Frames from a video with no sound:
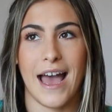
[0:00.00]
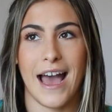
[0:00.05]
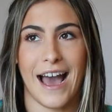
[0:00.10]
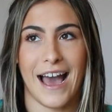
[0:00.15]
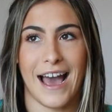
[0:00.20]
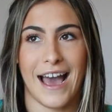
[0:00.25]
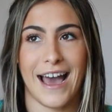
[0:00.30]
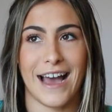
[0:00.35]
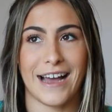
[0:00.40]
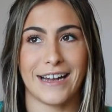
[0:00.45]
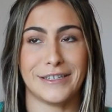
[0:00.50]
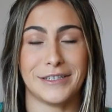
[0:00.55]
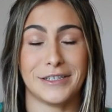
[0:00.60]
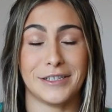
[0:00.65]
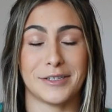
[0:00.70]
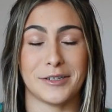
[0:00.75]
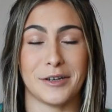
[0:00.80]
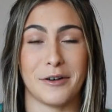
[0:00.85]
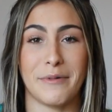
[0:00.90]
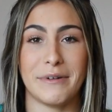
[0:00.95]
I had
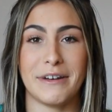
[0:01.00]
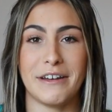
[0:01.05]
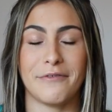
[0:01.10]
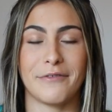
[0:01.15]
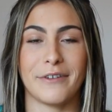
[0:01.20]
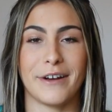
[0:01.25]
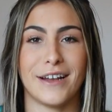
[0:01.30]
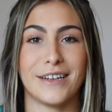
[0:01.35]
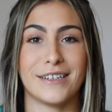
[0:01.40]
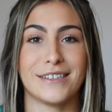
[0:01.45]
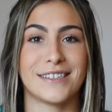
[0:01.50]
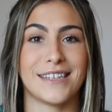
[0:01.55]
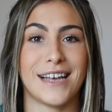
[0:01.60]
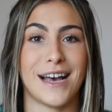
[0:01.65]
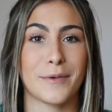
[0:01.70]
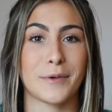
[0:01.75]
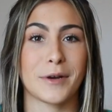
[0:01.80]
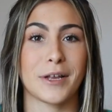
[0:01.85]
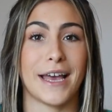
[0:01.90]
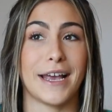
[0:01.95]
so many friends
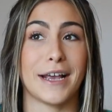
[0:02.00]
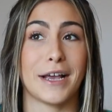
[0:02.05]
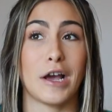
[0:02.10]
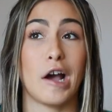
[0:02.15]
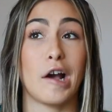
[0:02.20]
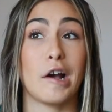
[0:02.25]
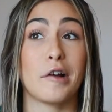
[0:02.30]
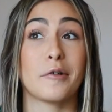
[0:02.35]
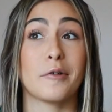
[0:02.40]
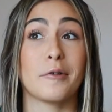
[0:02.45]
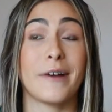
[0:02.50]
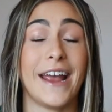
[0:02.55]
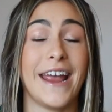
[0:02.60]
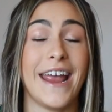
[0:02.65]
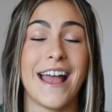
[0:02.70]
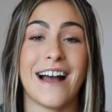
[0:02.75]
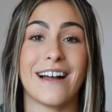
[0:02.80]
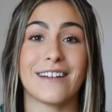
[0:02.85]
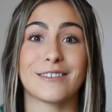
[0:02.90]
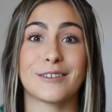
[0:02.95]
that were
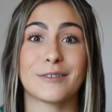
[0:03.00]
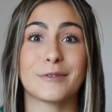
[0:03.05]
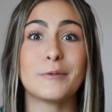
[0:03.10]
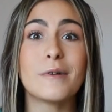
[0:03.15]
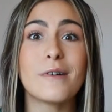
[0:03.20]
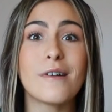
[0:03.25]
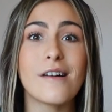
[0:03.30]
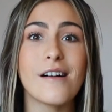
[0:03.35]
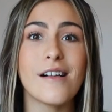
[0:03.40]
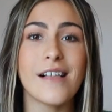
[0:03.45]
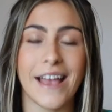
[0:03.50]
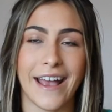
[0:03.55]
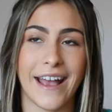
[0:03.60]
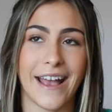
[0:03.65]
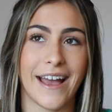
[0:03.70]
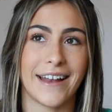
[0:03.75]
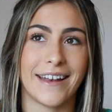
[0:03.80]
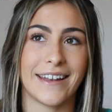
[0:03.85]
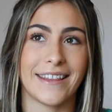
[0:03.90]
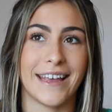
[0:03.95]
great at school,
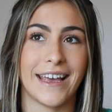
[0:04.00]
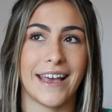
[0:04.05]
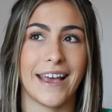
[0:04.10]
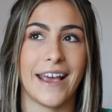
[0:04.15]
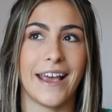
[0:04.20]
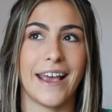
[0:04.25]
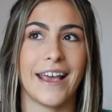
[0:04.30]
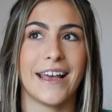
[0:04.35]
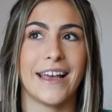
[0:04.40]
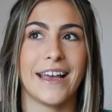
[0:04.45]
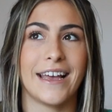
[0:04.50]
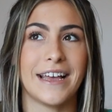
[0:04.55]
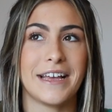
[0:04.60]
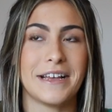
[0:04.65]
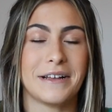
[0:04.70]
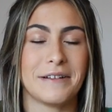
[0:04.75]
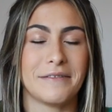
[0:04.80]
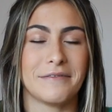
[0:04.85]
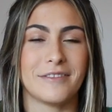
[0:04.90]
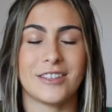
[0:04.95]
and they
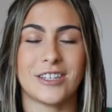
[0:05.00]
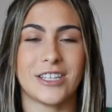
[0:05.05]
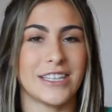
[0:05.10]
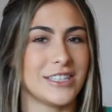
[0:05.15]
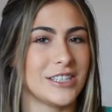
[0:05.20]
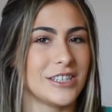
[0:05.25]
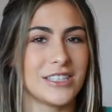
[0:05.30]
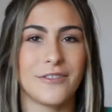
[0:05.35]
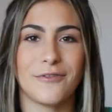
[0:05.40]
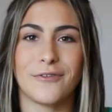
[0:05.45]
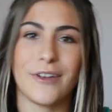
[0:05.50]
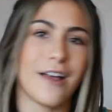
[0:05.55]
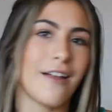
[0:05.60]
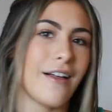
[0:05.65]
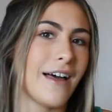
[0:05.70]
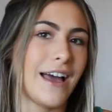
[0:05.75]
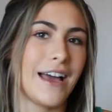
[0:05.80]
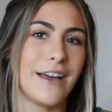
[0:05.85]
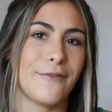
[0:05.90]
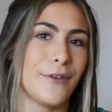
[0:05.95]
just
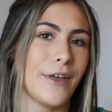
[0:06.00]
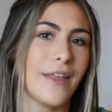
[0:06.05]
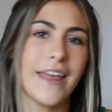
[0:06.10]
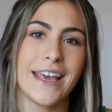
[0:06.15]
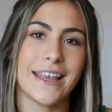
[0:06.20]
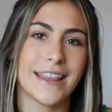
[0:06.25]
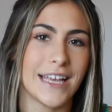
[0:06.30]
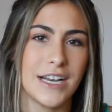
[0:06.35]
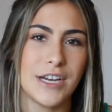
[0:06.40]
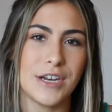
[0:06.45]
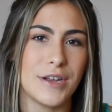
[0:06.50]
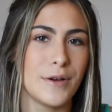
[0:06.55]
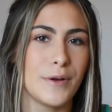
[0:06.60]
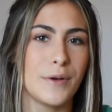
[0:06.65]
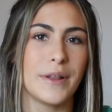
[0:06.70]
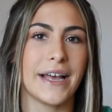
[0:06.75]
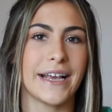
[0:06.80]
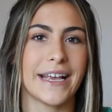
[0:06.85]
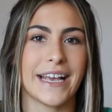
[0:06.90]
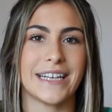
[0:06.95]
I felt like they
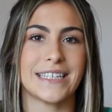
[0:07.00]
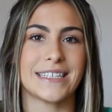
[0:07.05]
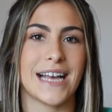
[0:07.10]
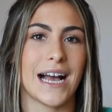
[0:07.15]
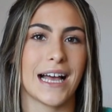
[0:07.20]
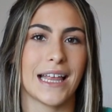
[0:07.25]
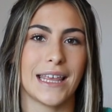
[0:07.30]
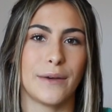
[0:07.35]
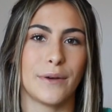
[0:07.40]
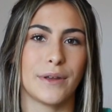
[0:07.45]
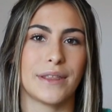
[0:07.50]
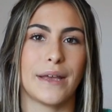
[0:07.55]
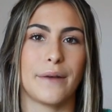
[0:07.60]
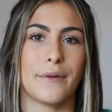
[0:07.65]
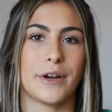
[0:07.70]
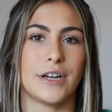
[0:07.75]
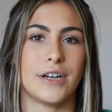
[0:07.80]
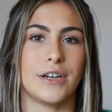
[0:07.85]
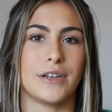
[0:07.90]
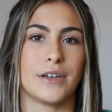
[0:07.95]
knew exactly what they
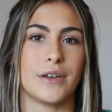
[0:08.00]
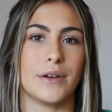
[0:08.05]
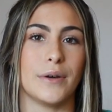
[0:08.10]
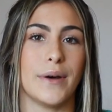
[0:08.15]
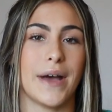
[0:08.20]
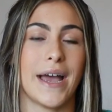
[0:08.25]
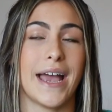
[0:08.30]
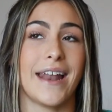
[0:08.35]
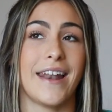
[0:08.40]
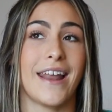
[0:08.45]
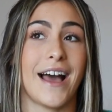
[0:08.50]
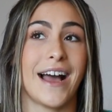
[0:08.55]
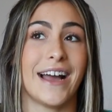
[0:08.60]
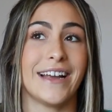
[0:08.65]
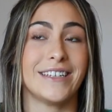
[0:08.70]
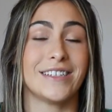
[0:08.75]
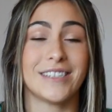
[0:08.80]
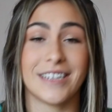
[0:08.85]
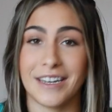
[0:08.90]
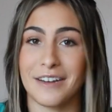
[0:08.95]
were gonna do, and
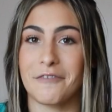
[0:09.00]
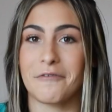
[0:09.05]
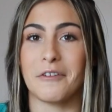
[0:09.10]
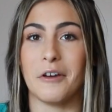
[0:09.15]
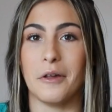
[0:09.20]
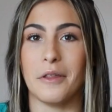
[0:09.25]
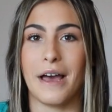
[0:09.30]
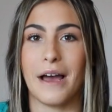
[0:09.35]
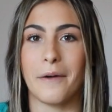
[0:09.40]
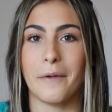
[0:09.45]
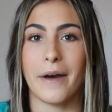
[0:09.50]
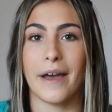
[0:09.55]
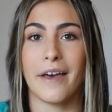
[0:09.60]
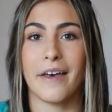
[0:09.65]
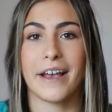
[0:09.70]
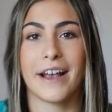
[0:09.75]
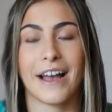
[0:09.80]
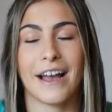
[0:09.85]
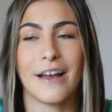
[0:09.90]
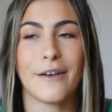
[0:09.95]
I didn't feel that
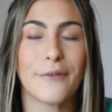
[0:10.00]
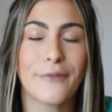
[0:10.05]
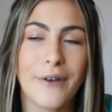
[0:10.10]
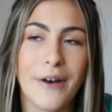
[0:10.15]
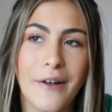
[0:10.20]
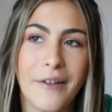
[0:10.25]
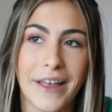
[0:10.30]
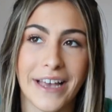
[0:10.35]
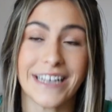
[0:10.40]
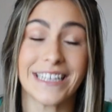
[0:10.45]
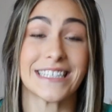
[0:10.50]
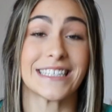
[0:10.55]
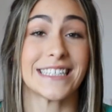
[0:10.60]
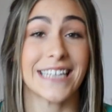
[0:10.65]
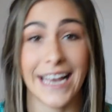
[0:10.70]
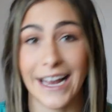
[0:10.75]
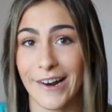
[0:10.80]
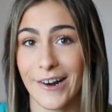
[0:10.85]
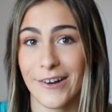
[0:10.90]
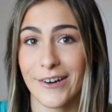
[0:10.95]
way. I felt
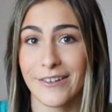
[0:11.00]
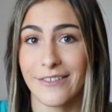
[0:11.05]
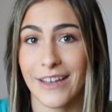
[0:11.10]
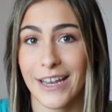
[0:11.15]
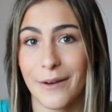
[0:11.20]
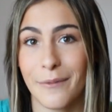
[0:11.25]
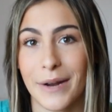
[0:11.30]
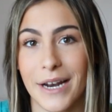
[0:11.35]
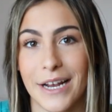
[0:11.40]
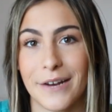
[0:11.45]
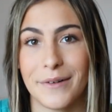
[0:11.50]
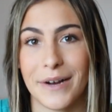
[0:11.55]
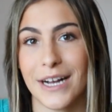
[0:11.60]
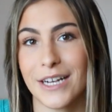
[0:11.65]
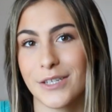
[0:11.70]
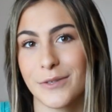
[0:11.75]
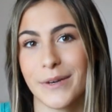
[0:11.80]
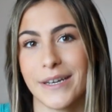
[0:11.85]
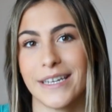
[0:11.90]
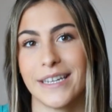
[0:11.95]
scared when I
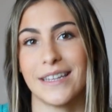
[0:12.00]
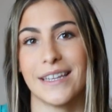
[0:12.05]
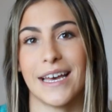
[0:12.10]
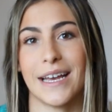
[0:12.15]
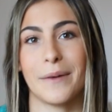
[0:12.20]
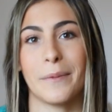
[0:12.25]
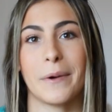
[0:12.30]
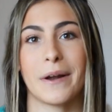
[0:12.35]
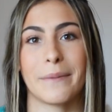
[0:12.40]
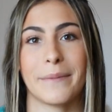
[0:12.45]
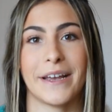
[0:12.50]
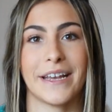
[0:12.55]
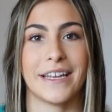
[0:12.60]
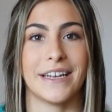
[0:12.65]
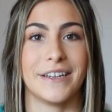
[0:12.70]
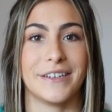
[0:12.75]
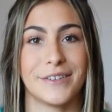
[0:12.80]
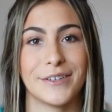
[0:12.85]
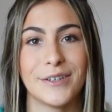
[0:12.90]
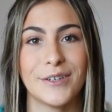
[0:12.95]
graduated, what am I
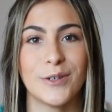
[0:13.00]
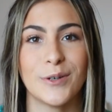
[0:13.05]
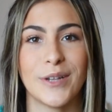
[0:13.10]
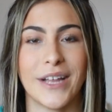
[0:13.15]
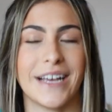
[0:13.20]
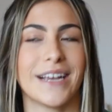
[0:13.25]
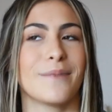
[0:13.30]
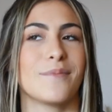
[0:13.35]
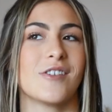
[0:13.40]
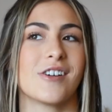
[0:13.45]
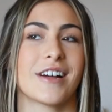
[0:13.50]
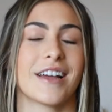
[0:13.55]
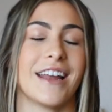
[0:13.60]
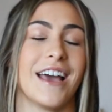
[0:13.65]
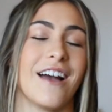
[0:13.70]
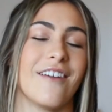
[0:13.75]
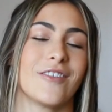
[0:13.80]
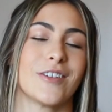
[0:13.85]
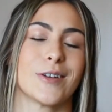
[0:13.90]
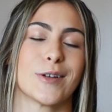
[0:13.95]
gonna do? I'm not gonna
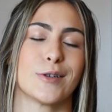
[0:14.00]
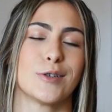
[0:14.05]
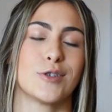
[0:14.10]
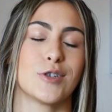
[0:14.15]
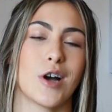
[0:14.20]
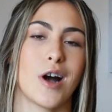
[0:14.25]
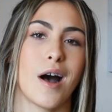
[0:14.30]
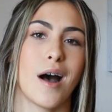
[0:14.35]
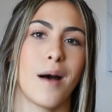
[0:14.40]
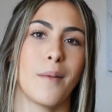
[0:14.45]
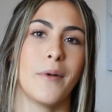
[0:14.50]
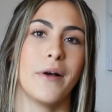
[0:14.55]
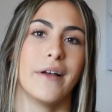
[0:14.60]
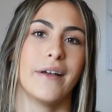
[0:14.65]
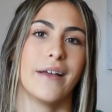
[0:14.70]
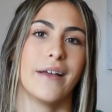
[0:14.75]
have a good job.